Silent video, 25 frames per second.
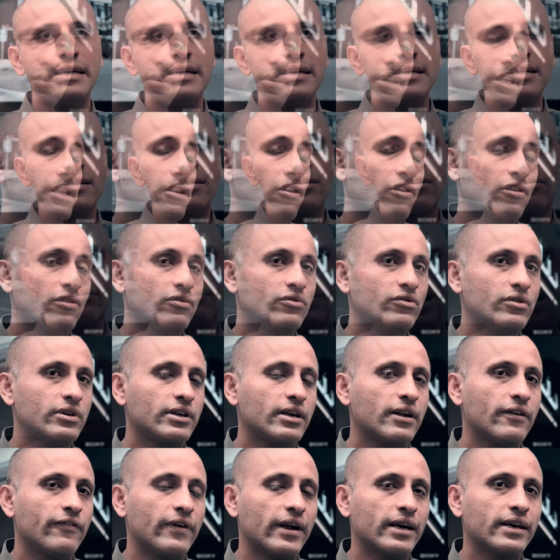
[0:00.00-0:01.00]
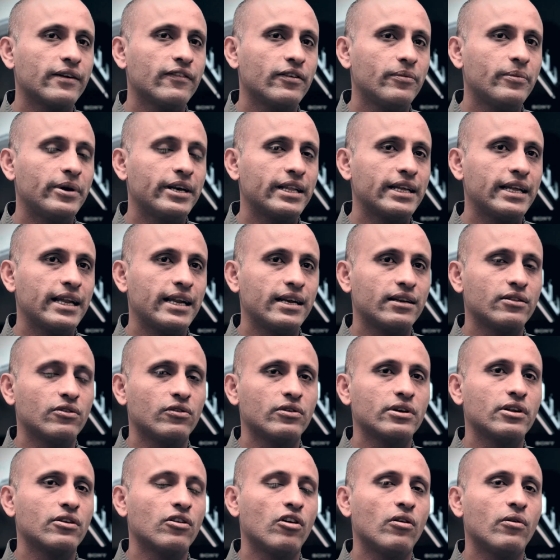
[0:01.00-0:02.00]
In order to effectively mitigate
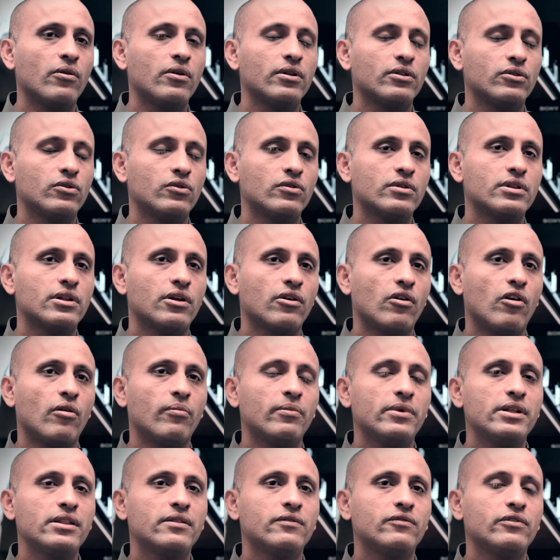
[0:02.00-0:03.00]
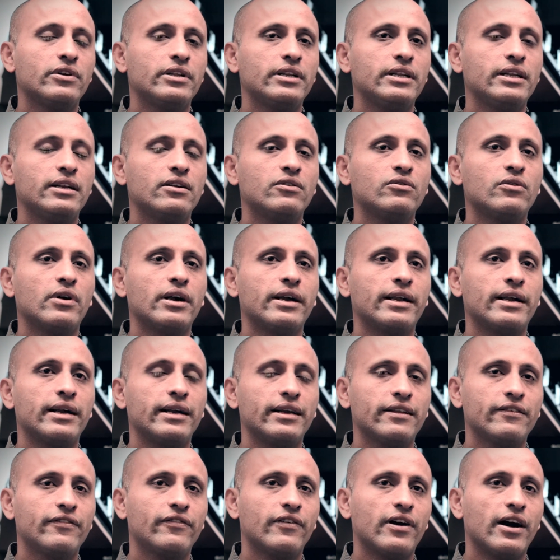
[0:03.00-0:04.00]
those anomalies, we need to
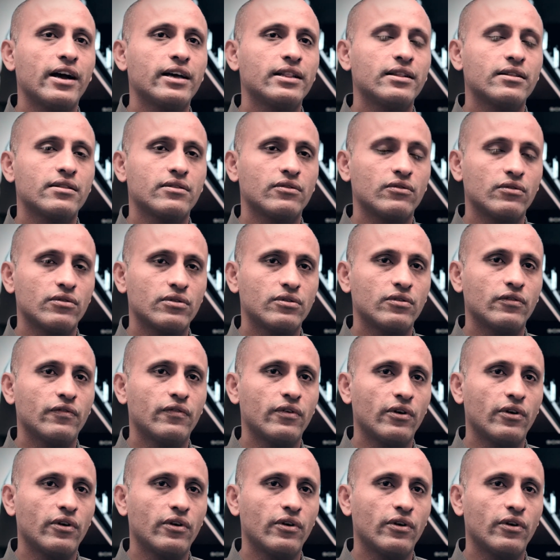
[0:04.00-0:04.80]
identify the source of